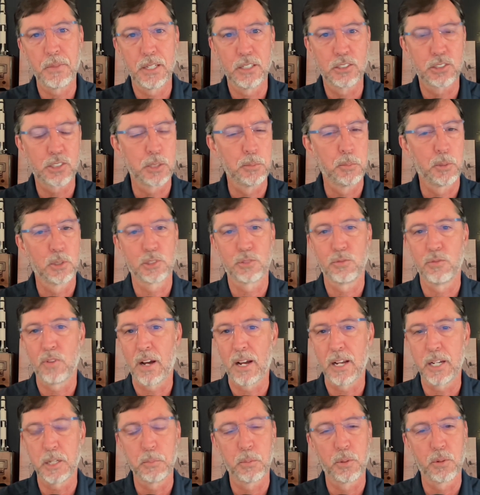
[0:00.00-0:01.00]
It's the most
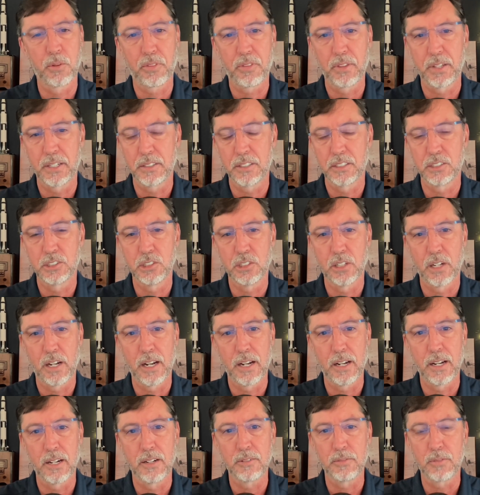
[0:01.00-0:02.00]
valuable thing that you
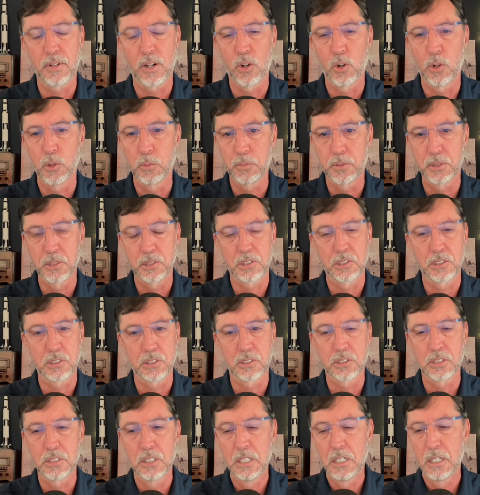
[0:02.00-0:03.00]
have. I hope this
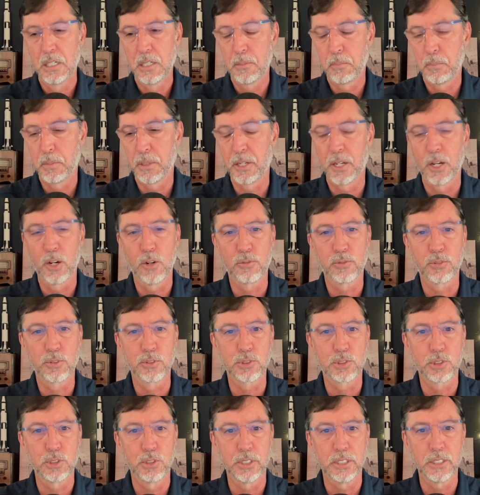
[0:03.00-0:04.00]
has been helpful
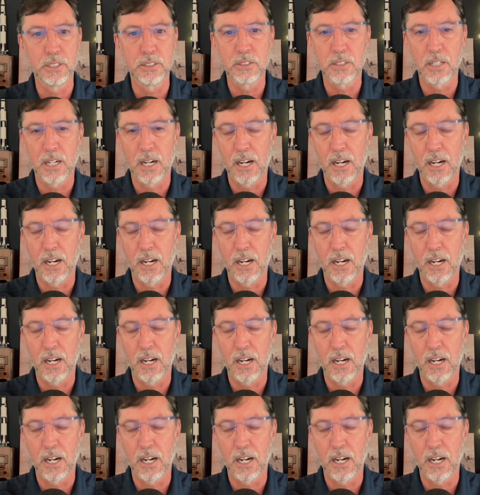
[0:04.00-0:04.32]
to you.